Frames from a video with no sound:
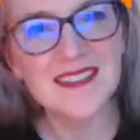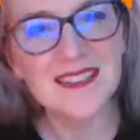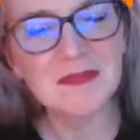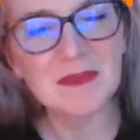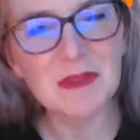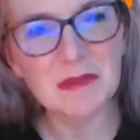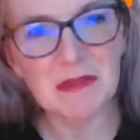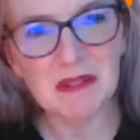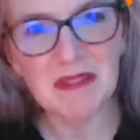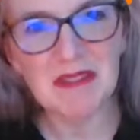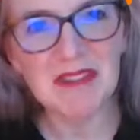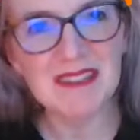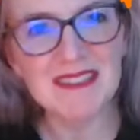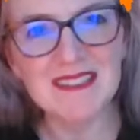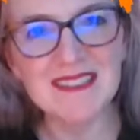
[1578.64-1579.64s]
is my
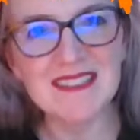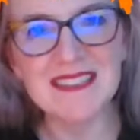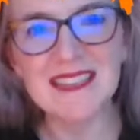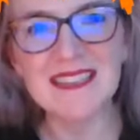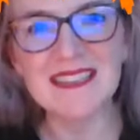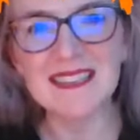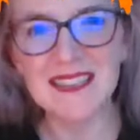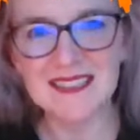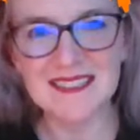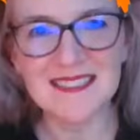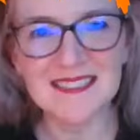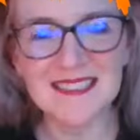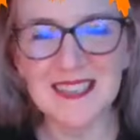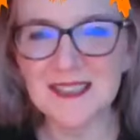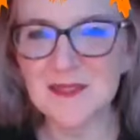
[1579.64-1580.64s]
priority today.
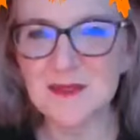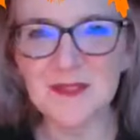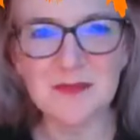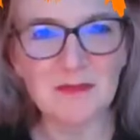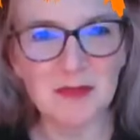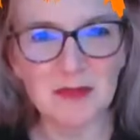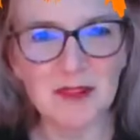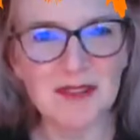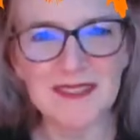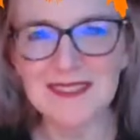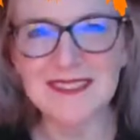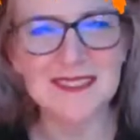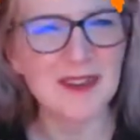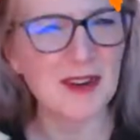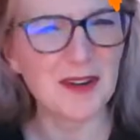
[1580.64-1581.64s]
Yes, that's what's
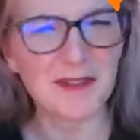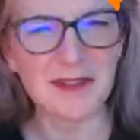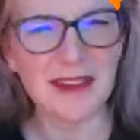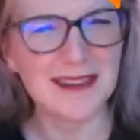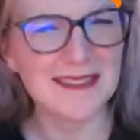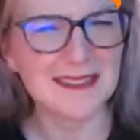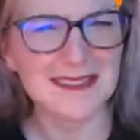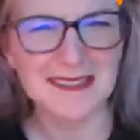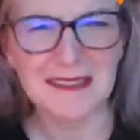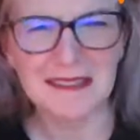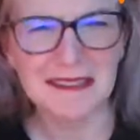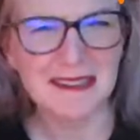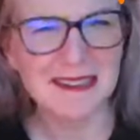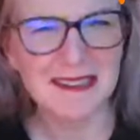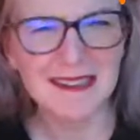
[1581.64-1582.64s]
important. Scarface.
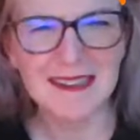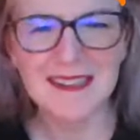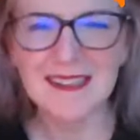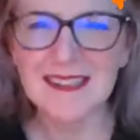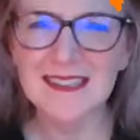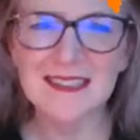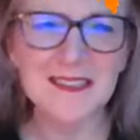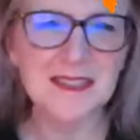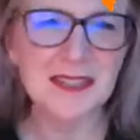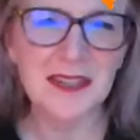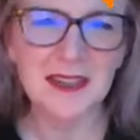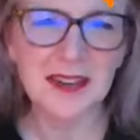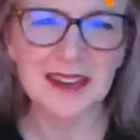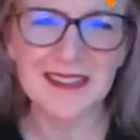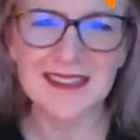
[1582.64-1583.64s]

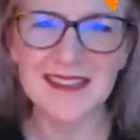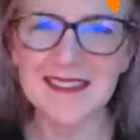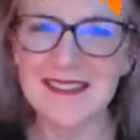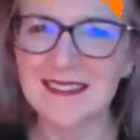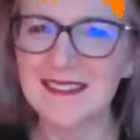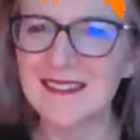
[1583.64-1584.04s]
Sorry